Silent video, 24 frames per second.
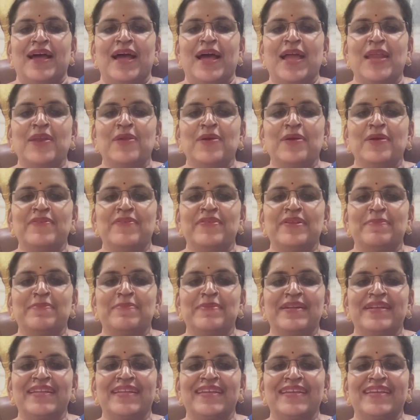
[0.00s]
Hello
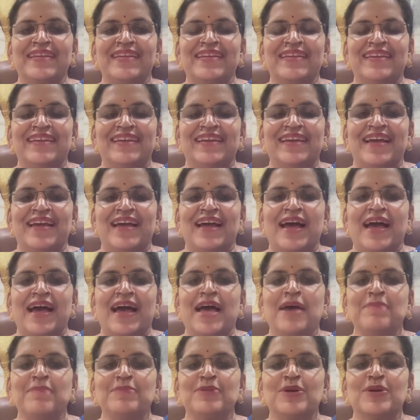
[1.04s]
everybody,
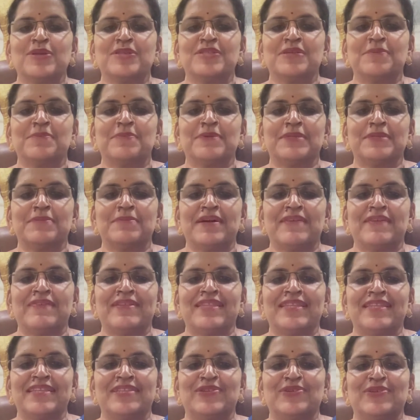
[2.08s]
I'm Dr.
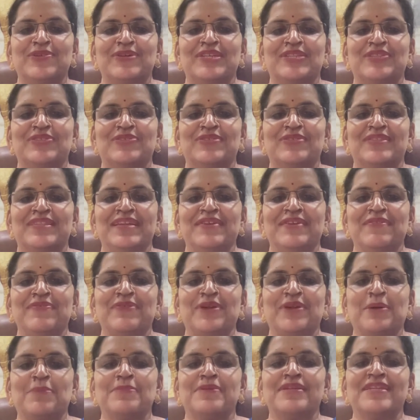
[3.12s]
Padmavathy
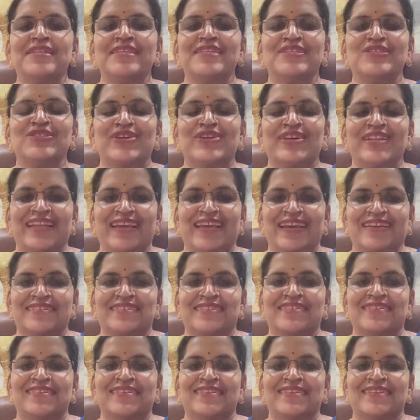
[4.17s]
from Teachconnect.
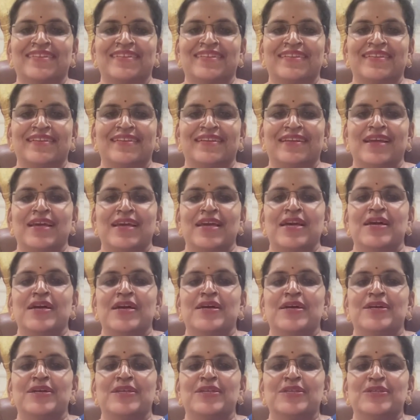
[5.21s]

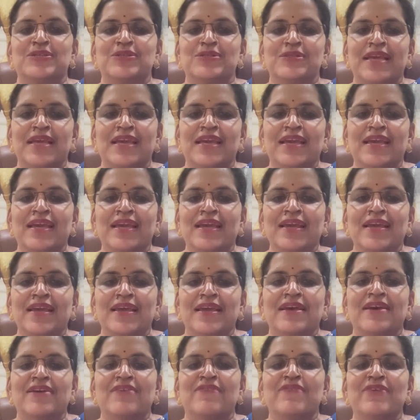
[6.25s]
Today,
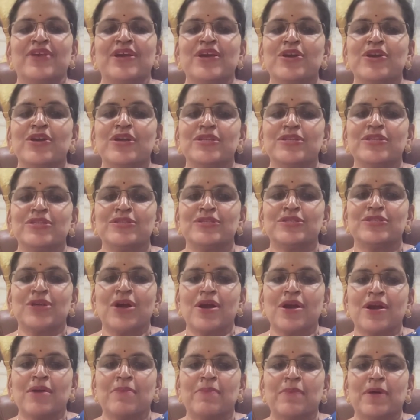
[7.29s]
we are going to
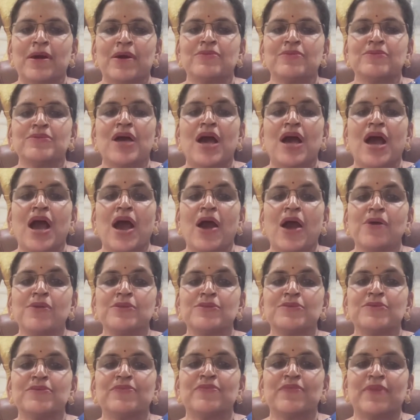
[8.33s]
talk about how
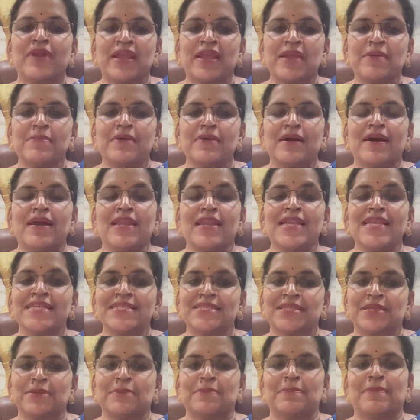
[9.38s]
to frame a
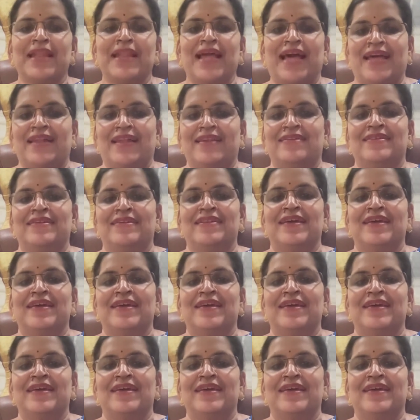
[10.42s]
lesson plan,